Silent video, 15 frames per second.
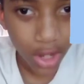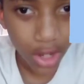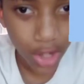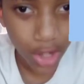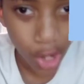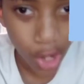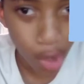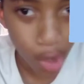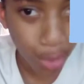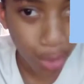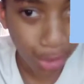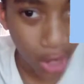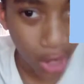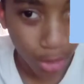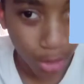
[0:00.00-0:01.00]
Yeah, no
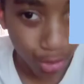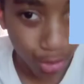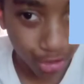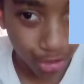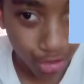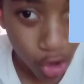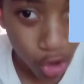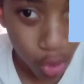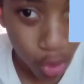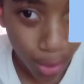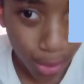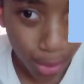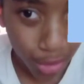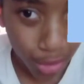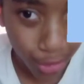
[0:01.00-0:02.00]
socks or
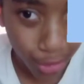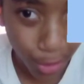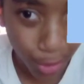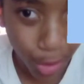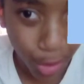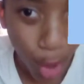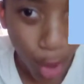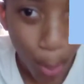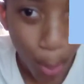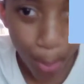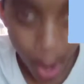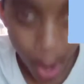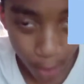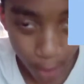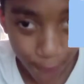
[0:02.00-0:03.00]
shoes. She has to go
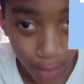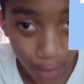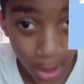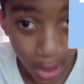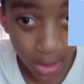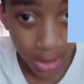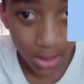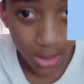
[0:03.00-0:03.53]
barefoot